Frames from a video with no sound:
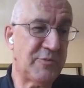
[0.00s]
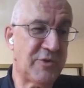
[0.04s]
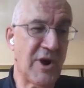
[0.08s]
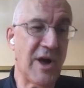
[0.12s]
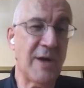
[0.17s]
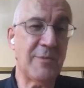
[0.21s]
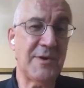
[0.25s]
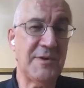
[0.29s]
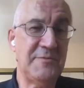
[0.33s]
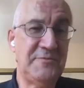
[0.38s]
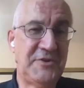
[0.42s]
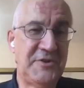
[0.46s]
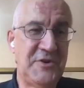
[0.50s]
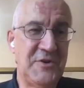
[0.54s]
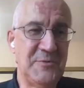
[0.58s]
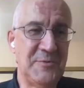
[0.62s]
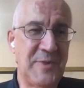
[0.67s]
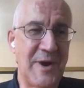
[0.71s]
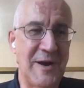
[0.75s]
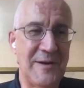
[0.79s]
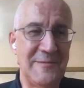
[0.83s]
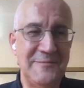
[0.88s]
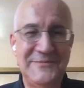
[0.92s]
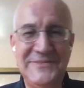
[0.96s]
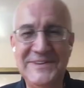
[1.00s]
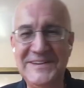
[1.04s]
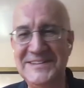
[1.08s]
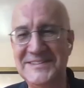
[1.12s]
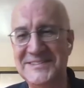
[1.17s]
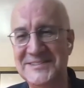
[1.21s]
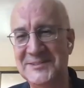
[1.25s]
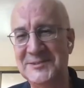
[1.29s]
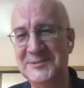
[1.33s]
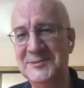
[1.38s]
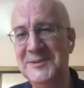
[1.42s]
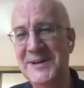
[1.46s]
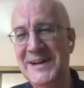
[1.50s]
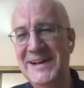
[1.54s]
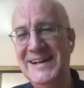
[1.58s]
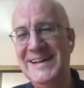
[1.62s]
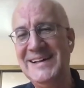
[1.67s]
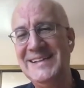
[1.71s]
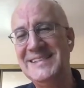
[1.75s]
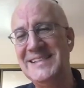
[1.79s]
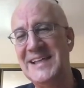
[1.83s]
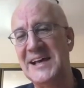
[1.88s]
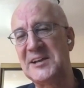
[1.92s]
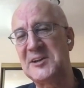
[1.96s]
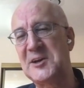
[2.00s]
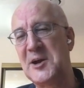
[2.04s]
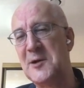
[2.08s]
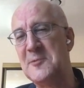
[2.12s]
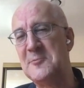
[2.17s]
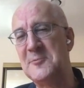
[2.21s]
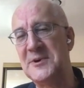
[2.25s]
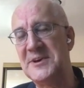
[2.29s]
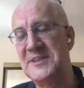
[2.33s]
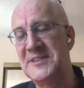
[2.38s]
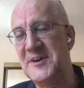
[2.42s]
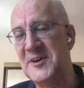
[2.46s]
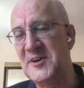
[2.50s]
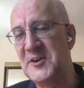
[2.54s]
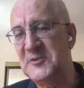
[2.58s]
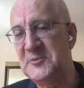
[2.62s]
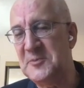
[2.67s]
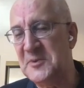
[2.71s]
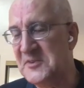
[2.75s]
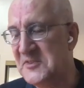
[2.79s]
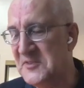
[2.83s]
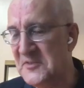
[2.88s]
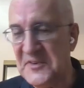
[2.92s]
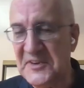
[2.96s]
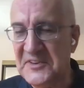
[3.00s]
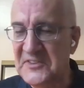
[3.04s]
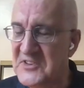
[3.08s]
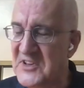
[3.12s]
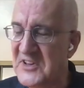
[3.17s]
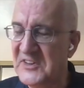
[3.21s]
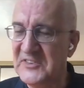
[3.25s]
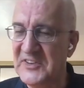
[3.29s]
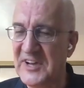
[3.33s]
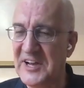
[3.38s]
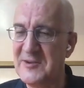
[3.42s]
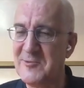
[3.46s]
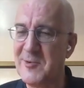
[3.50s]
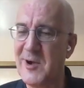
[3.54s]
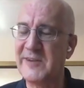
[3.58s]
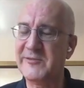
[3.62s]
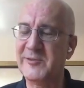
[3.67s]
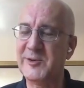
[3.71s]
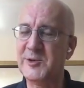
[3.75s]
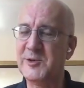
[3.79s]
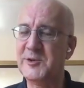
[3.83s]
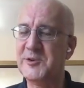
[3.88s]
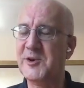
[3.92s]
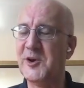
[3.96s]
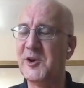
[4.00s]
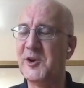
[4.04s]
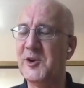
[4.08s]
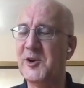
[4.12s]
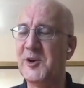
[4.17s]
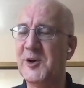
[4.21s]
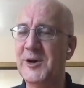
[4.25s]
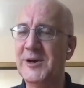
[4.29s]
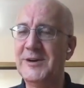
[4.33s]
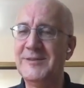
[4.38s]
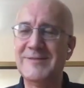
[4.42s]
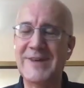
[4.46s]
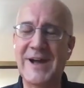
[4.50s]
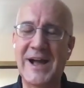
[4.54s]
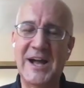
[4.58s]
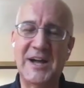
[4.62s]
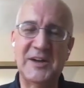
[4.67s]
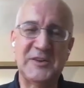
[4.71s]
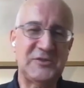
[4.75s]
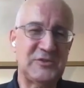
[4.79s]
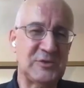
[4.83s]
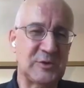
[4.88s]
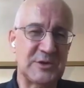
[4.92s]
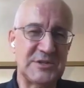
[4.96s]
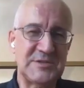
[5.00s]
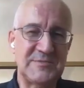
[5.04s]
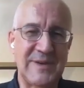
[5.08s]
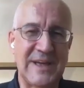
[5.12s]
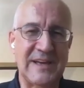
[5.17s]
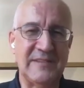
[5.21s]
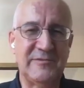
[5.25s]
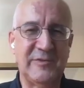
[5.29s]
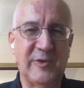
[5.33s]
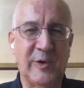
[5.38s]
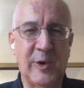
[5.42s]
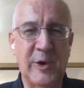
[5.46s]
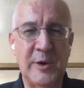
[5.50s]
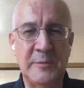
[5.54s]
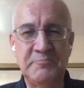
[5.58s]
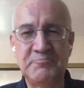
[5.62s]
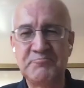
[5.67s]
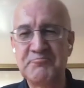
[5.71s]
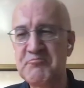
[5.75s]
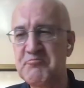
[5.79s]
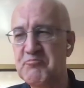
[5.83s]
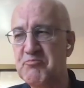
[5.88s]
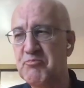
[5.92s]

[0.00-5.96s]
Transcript: problems you bump into that come with a specific CSI driver or storage platform,